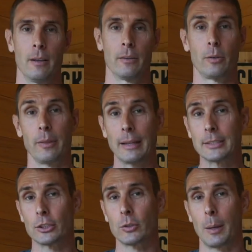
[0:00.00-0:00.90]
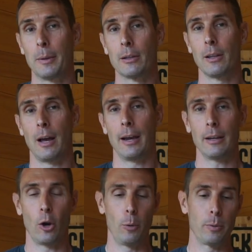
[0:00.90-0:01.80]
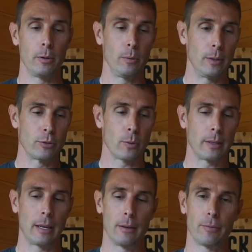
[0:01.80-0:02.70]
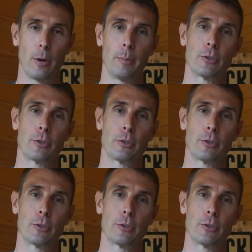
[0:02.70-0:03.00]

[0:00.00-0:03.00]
So that's the SRAM Eagle line. I hope you enjoyed that info.